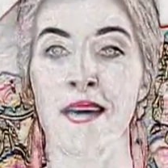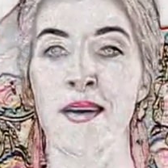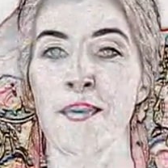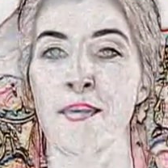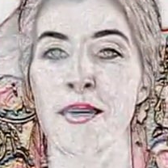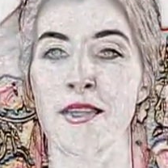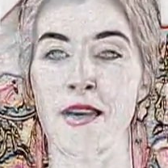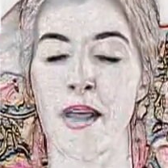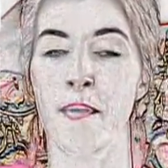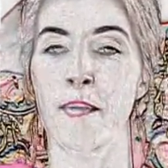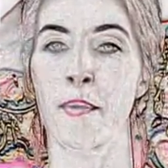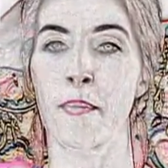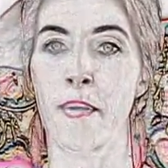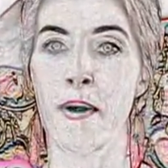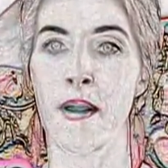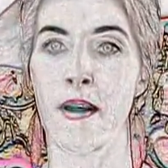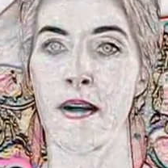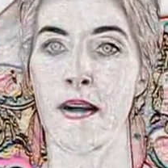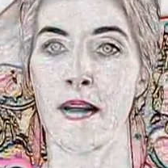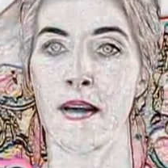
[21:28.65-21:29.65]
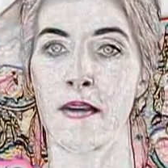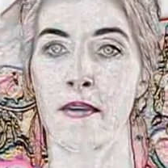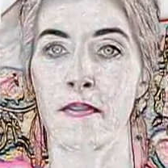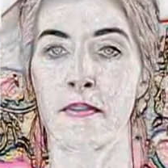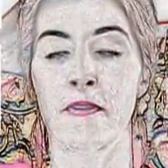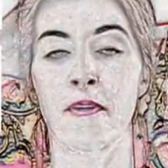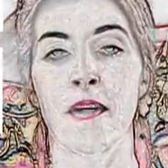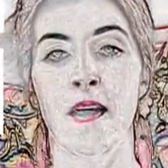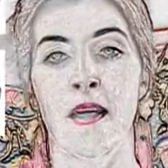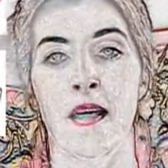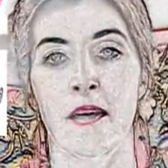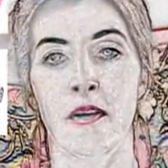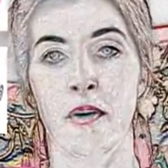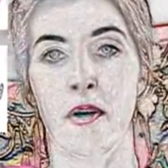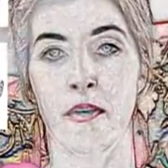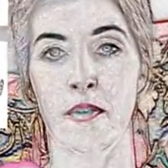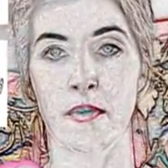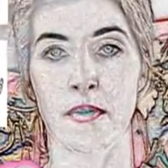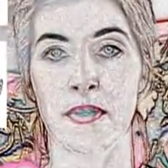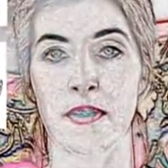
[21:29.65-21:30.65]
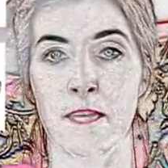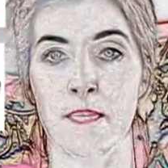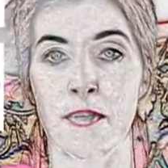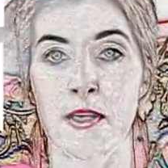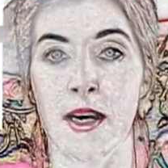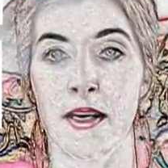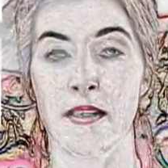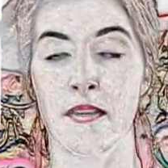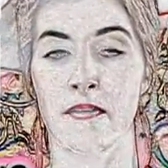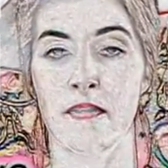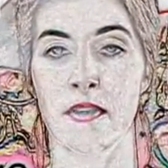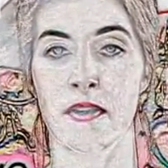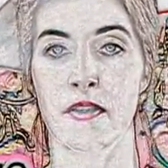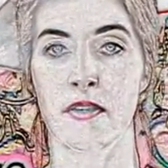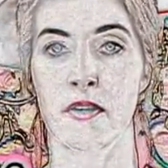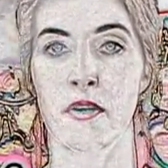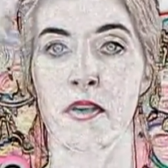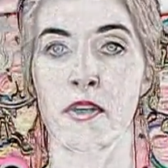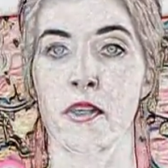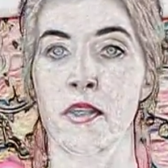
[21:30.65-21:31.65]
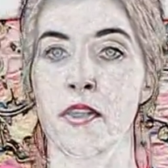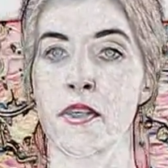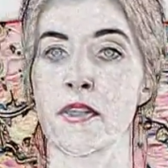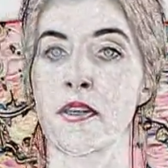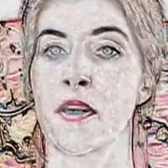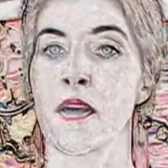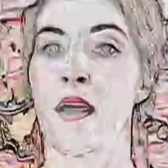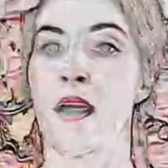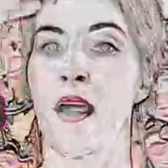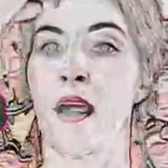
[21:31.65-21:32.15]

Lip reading: which I'm a part of, call those subjective discerners.